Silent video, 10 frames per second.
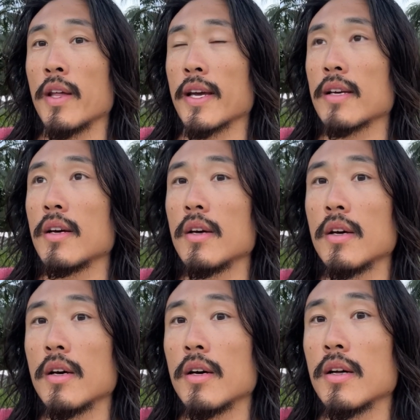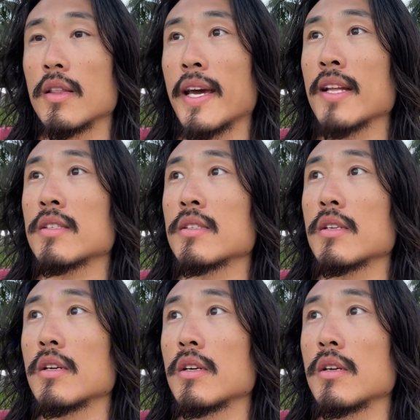like that's
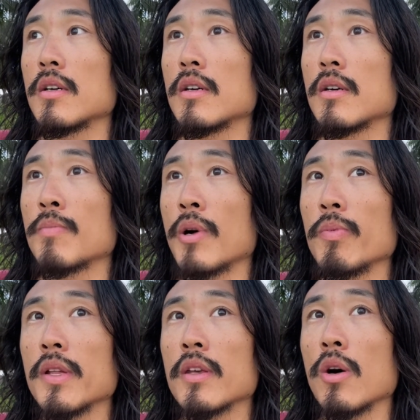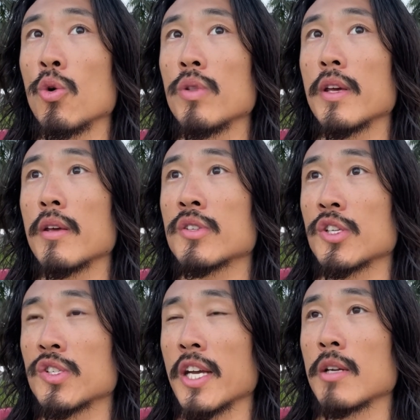probably the only
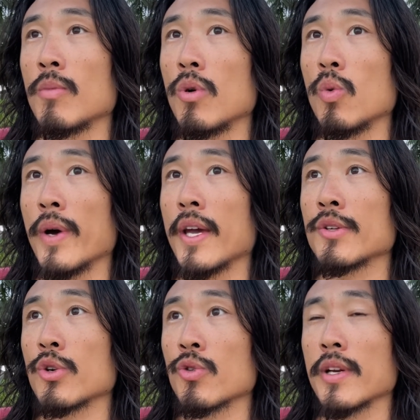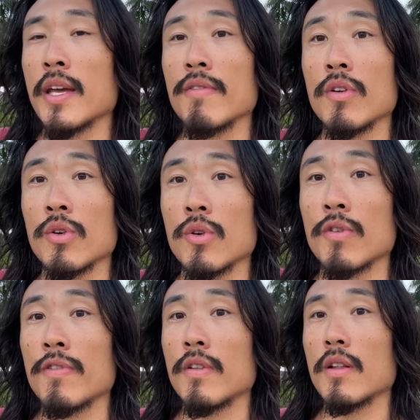sustainable way to create heaven on
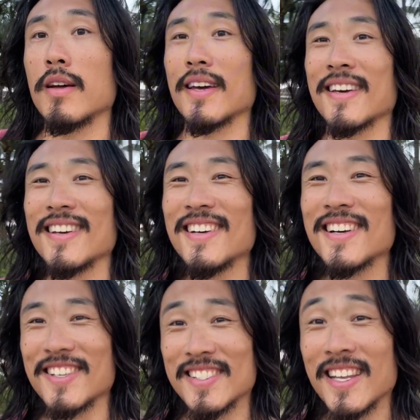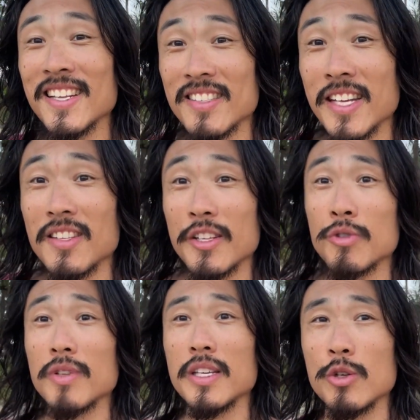earth. Like, because that's
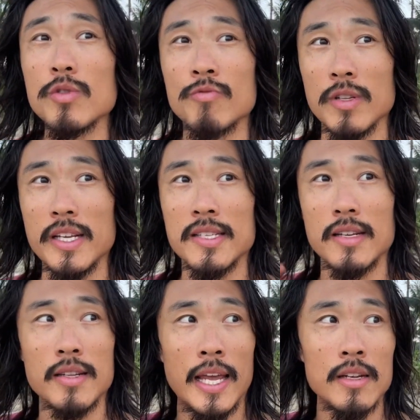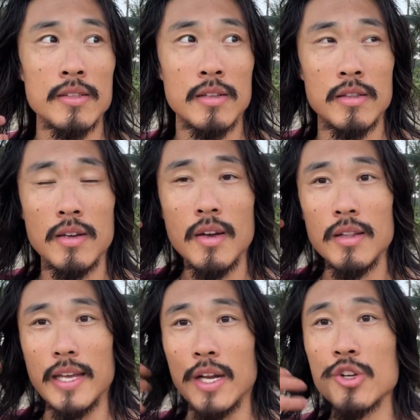literally you releasing the
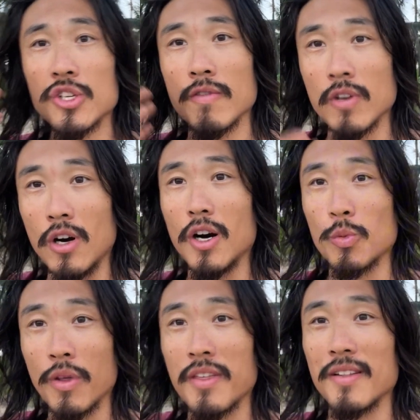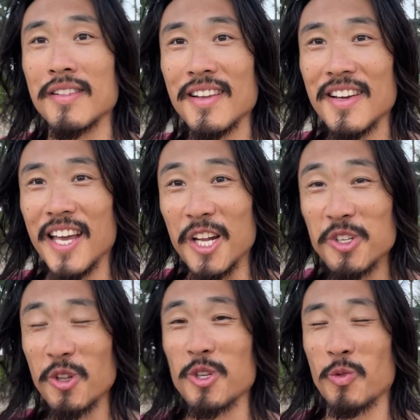energy of God within
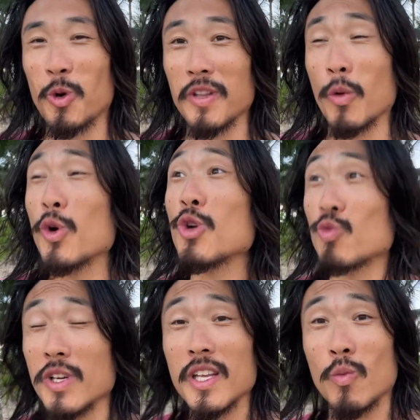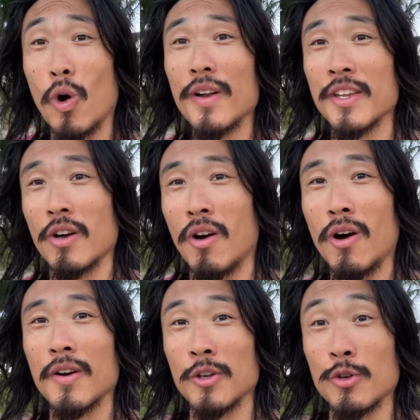into this world, like what you really want in your
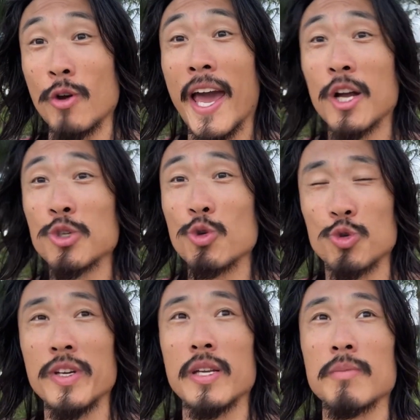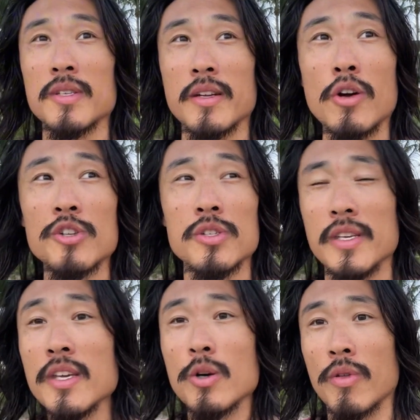heart, your actual dreams, like not just
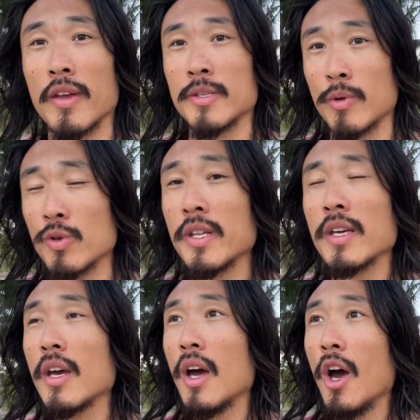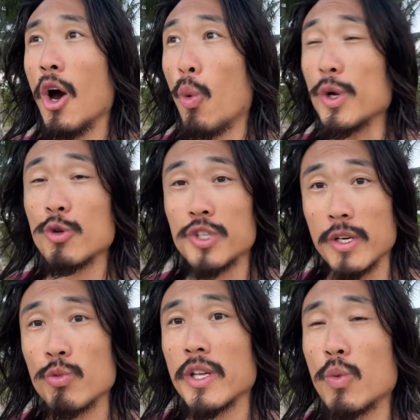ego things, but really what you
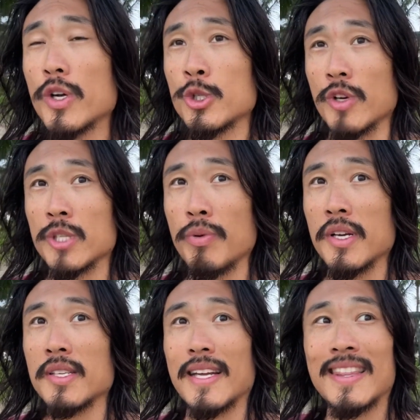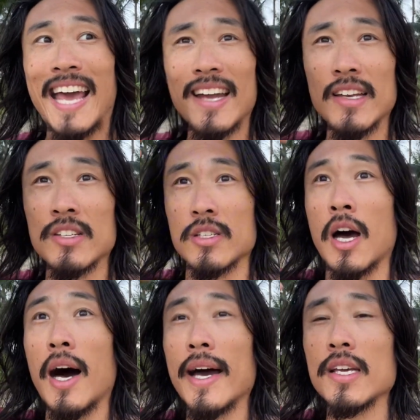genuinely want to express. Like that is the
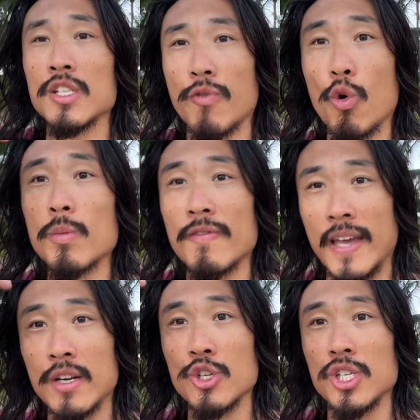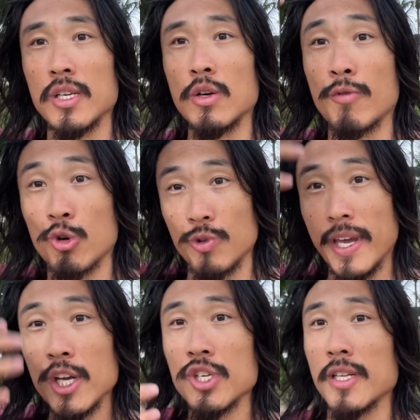highest form of energy of
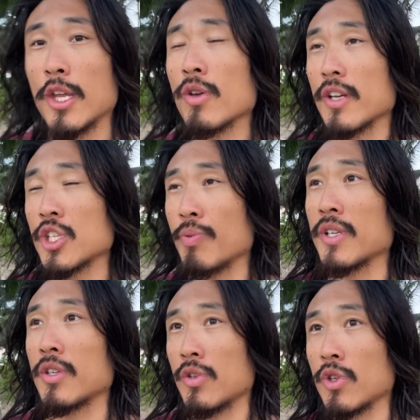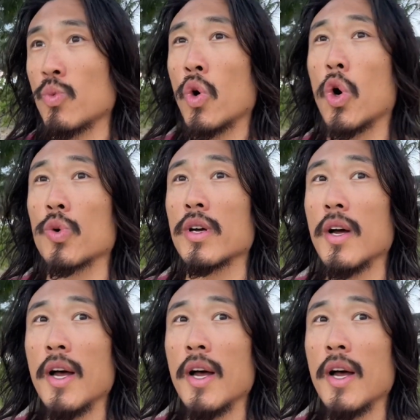creation that you can express into this world.